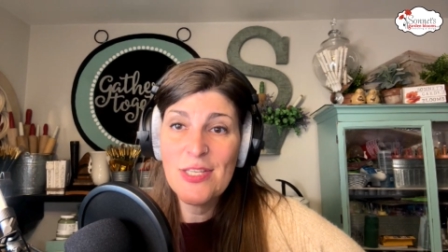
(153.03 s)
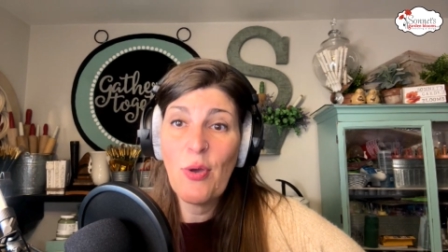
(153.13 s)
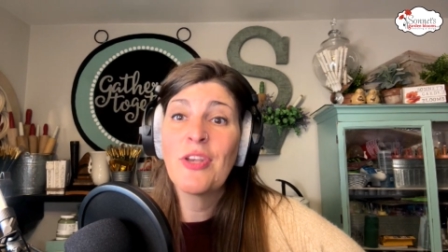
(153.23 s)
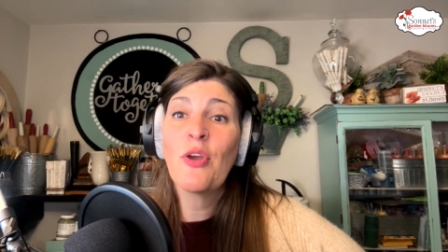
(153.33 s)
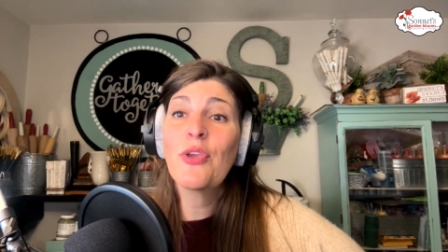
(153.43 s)

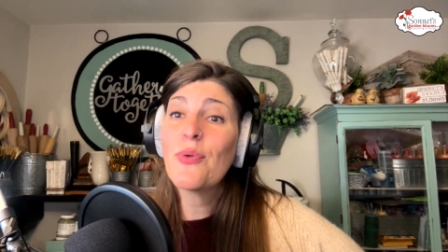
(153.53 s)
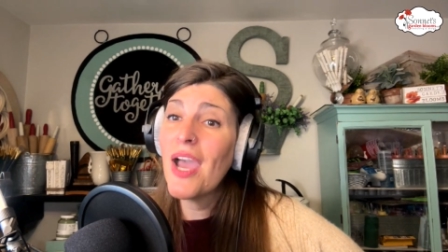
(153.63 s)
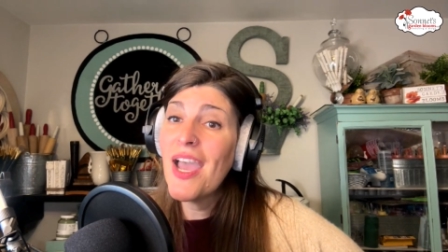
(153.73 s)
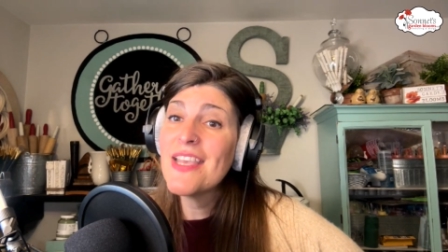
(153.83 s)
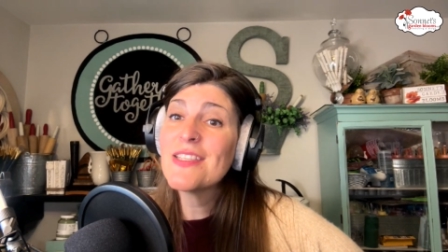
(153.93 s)
So I know you
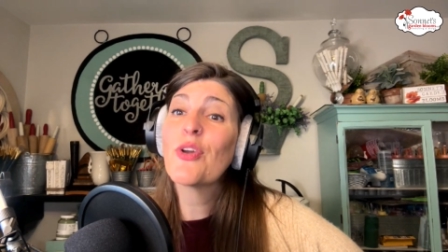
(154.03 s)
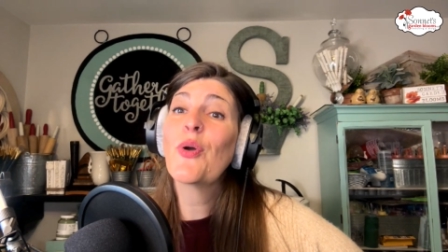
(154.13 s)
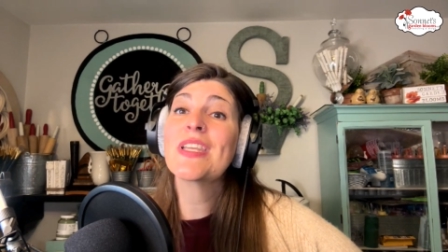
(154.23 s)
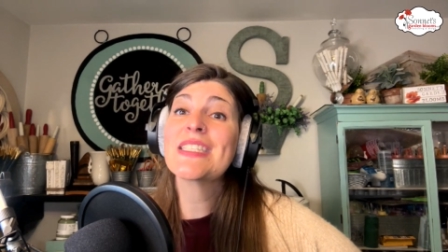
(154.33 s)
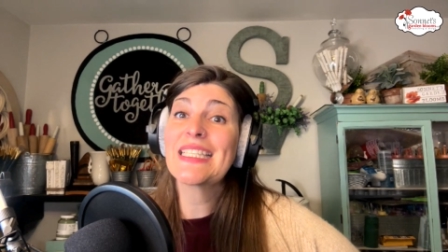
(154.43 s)
guys are
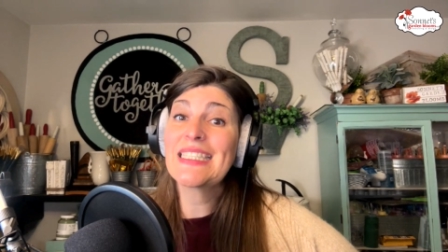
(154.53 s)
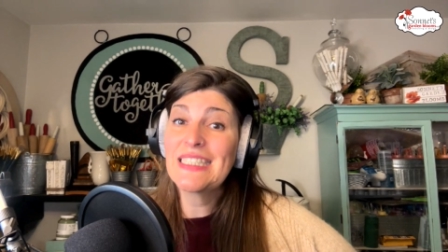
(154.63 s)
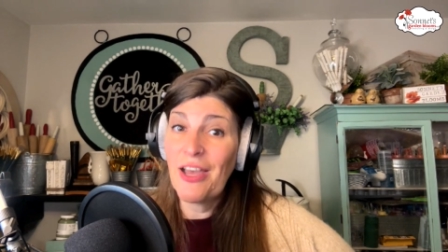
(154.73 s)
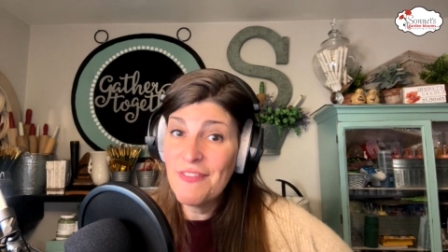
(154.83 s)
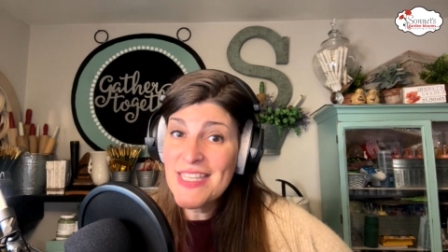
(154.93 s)
going to
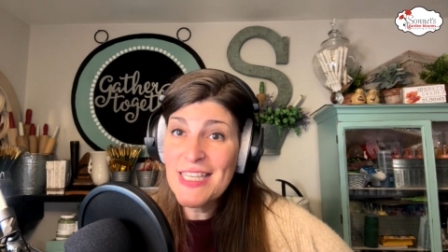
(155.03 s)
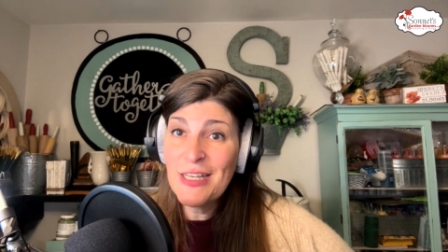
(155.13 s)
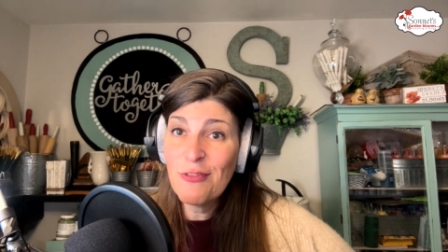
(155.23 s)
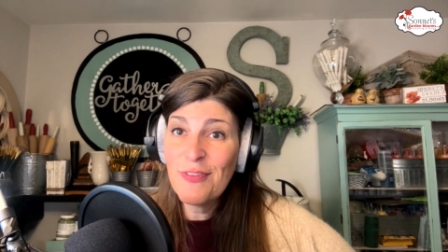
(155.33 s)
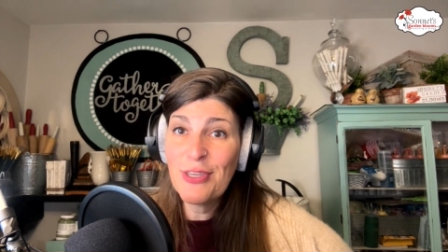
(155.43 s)
love this
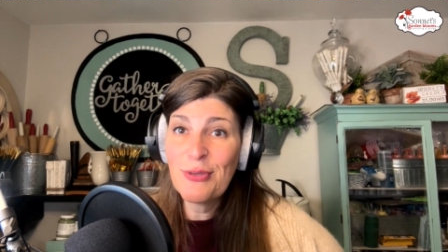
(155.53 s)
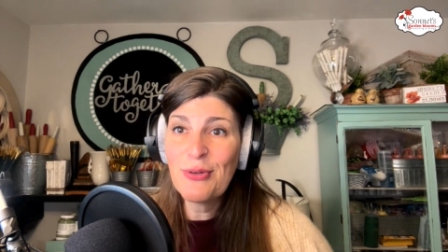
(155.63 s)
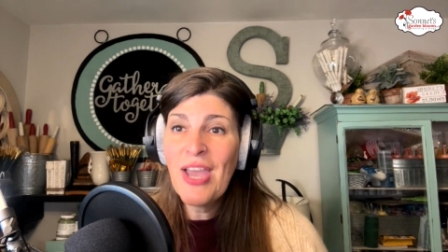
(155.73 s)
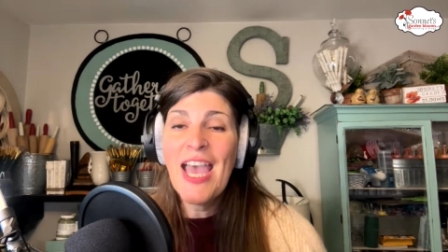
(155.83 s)
interview.